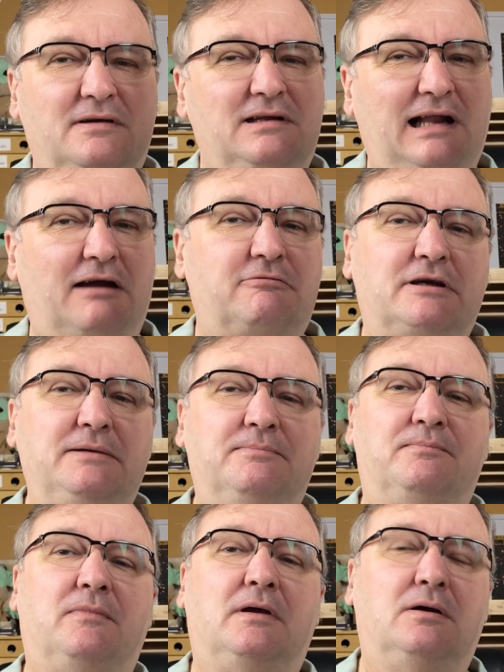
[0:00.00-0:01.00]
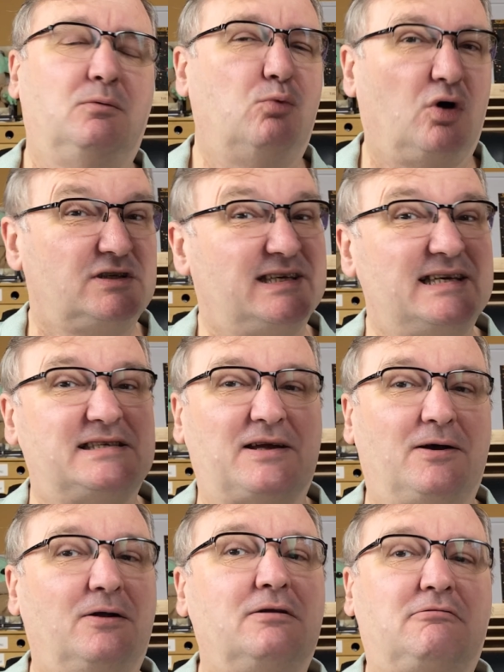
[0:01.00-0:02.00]
Gary, what is
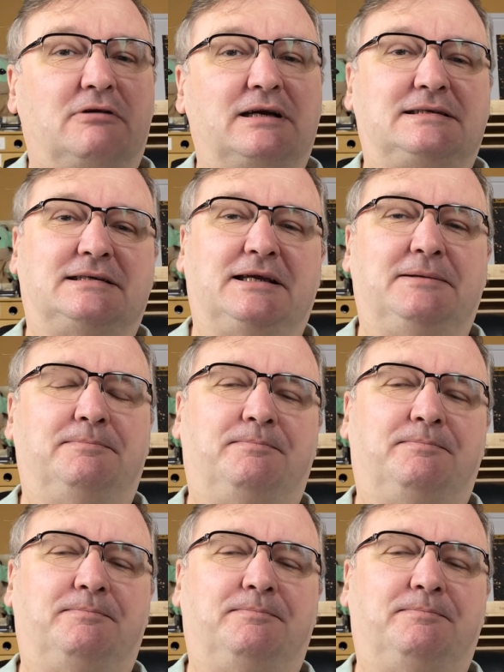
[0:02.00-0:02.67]
Earl Grey tea?